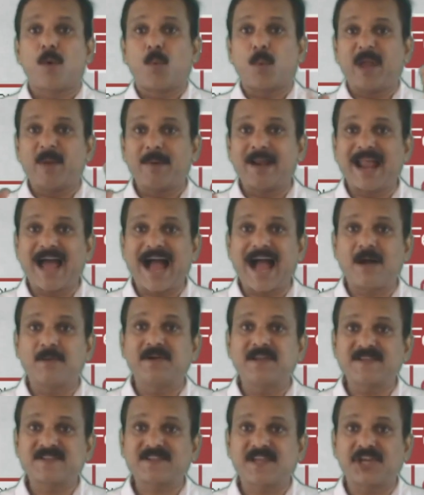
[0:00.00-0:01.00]
we will
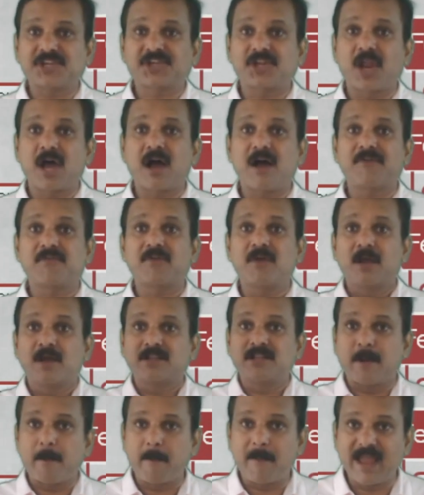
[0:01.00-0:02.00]
have discussion of
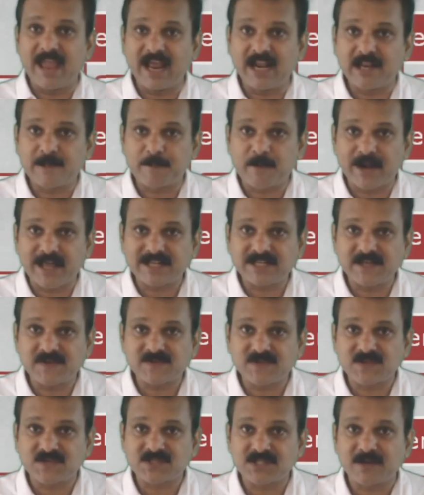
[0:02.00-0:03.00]
the male
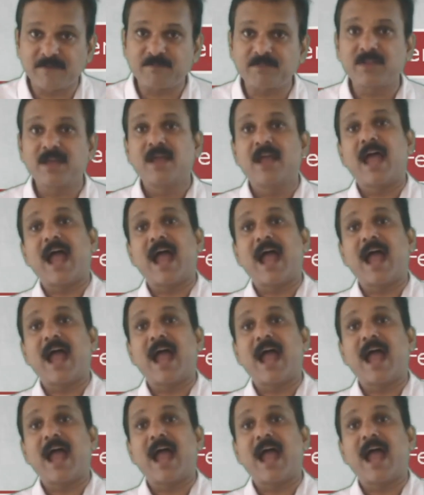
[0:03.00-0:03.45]
reproductive system